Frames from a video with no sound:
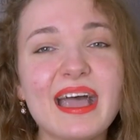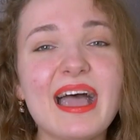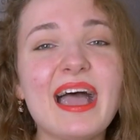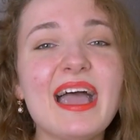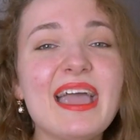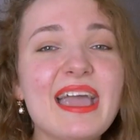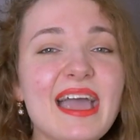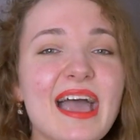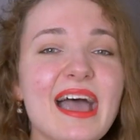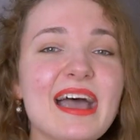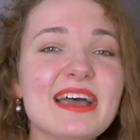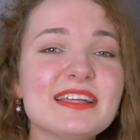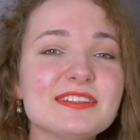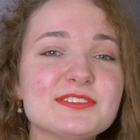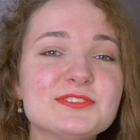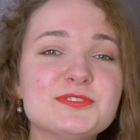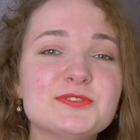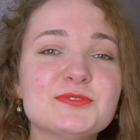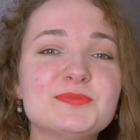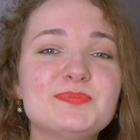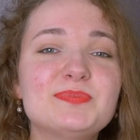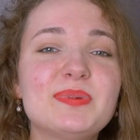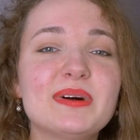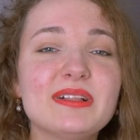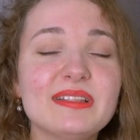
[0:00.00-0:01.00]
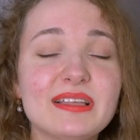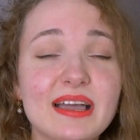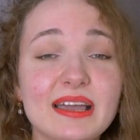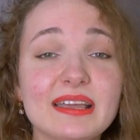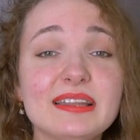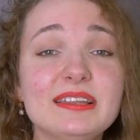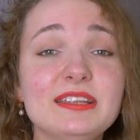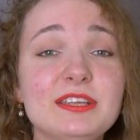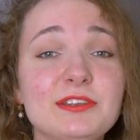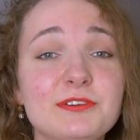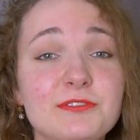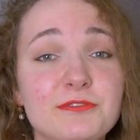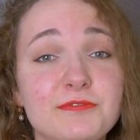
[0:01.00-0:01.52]
I had to
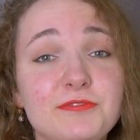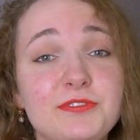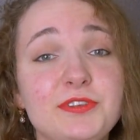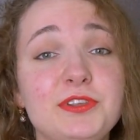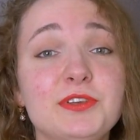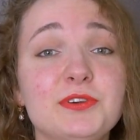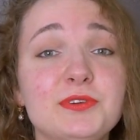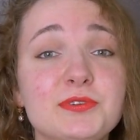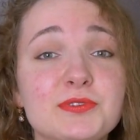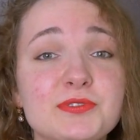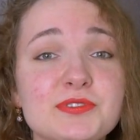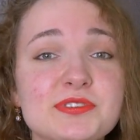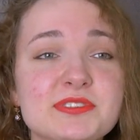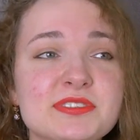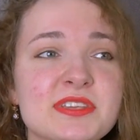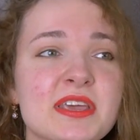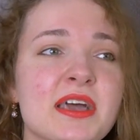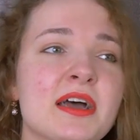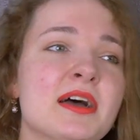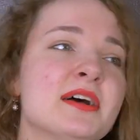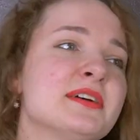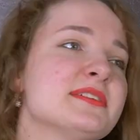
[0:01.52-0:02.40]
politely refuse.